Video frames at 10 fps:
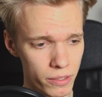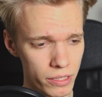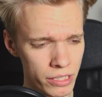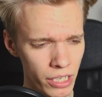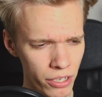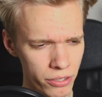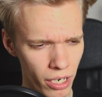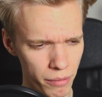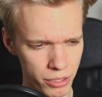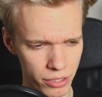The other
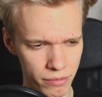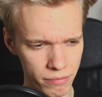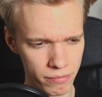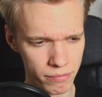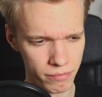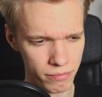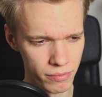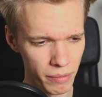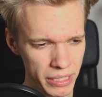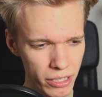option,
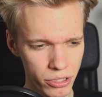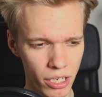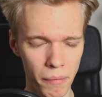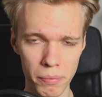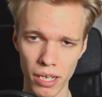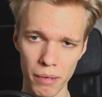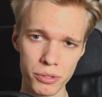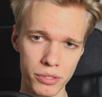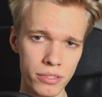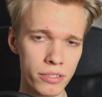I mean, there's a couple
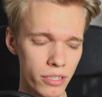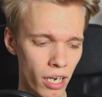options.